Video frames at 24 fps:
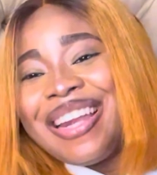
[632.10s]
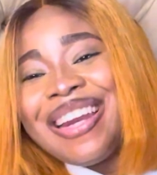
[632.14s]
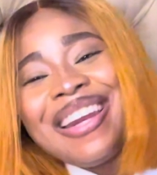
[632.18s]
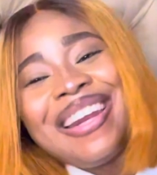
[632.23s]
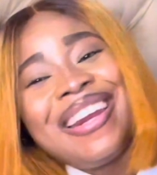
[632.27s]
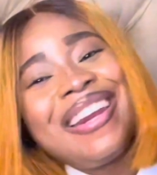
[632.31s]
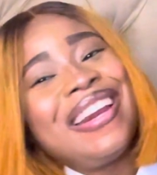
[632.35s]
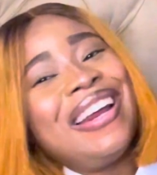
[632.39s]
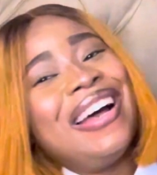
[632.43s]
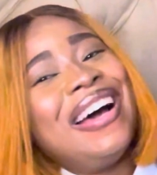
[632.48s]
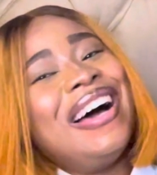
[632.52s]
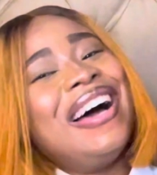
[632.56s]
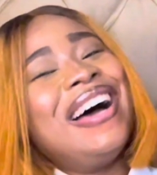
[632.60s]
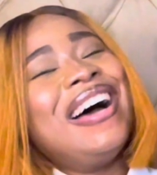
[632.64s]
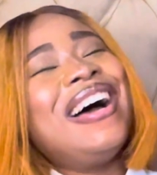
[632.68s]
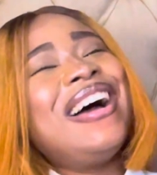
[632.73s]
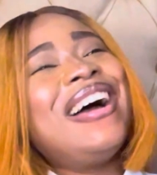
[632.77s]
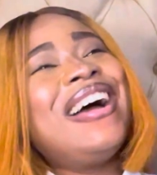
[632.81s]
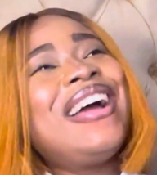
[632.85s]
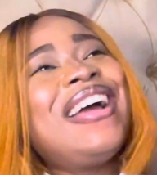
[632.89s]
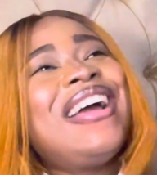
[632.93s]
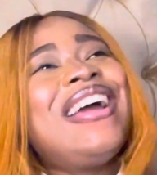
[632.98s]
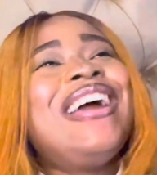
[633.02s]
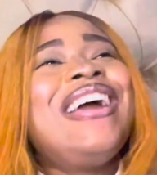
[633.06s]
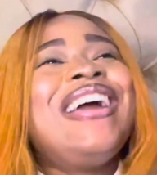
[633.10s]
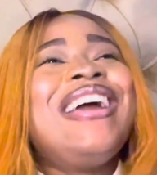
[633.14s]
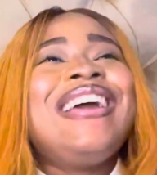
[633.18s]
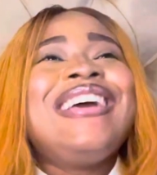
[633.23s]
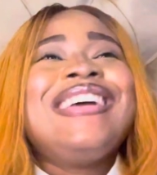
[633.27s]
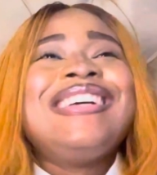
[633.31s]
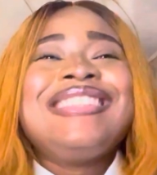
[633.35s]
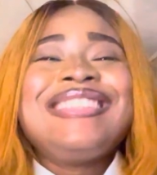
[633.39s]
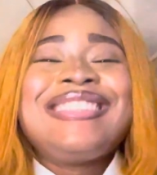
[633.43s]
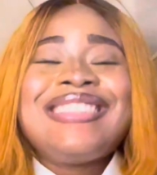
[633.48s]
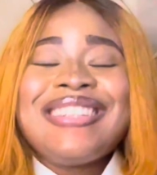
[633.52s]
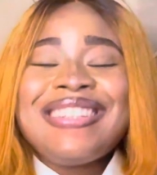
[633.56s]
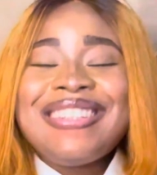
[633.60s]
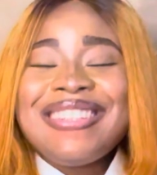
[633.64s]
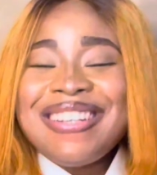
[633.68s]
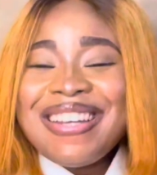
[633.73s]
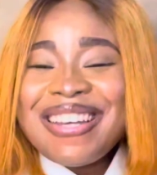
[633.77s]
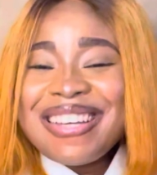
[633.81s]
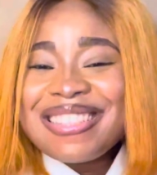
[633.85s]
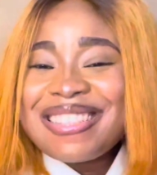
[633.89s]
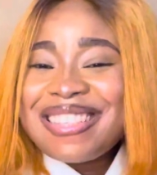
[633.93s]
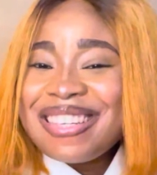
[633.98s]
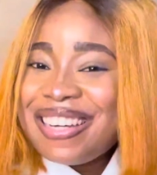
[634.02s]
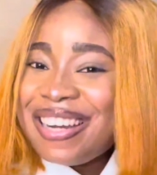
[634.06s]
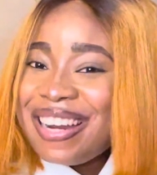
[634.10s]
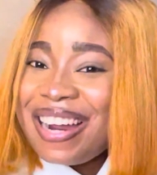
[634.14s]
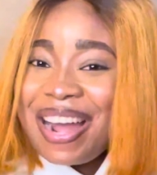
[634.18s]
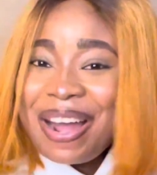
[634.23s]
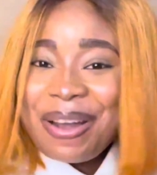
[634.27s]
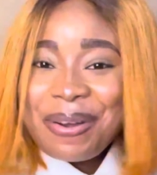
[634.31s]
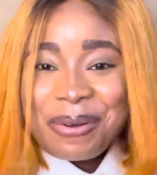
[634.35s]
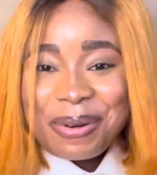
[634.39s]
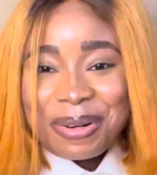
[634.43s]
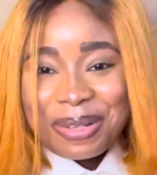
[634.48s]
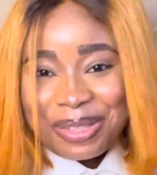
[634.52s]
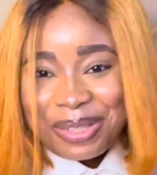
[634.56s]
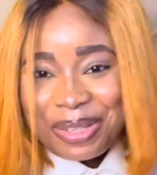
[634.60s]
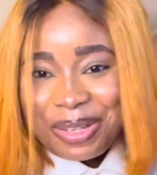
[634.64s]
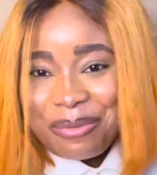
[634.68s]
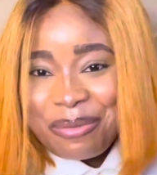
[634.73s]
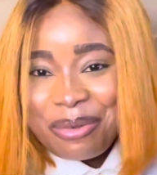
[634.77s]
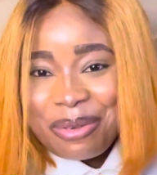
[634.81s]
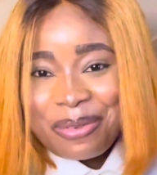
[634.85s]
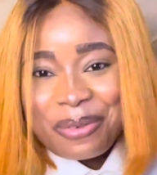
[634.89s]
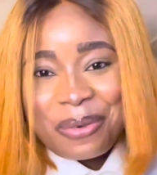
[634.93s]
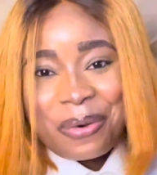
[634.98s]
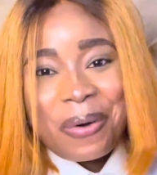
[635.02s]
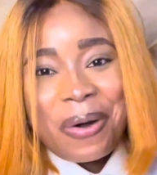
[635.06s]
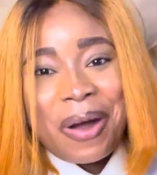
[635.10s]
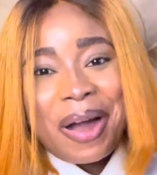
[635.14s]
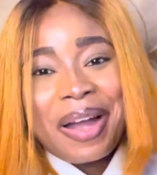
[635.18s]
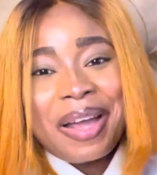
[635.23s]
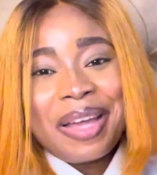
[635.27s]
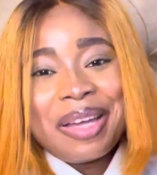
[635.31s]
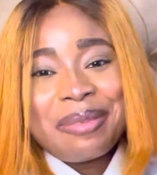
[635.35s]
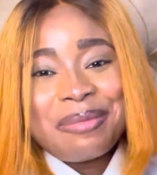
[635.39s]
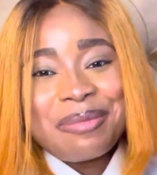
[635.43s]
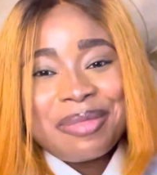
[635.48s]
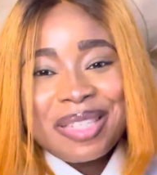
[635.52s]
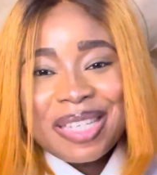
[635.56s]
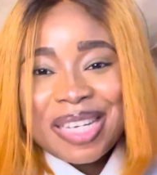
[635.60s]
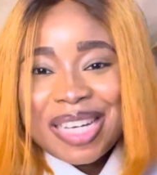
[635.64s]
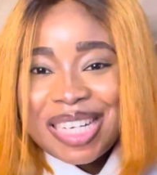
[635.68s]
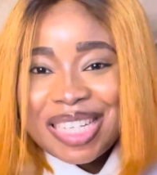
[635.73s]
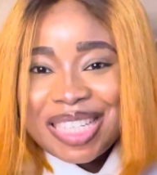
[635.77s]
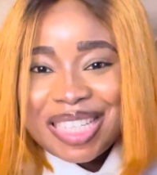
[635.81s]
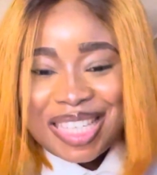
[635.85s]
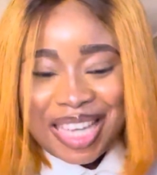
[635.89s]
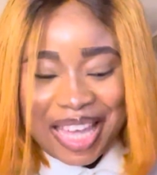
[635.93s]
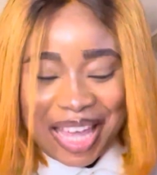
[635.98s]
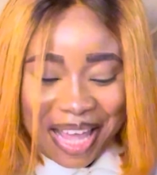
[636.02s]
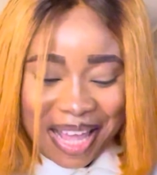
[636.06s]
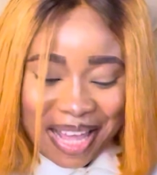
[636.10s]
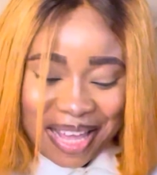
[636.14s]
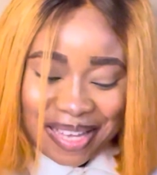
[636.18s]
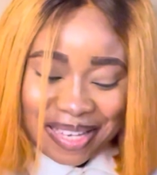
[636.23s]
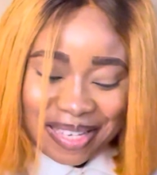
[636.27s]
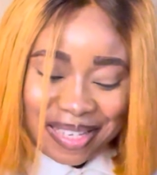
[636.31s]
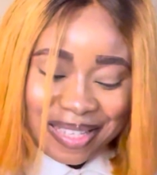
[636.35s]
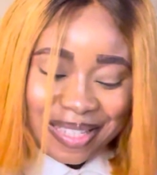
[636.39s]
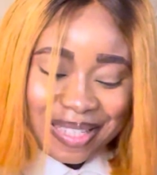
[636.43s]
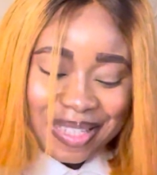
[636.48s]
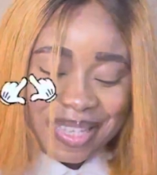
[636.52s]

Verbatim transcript: so the next thing that I want to do before I am 30 is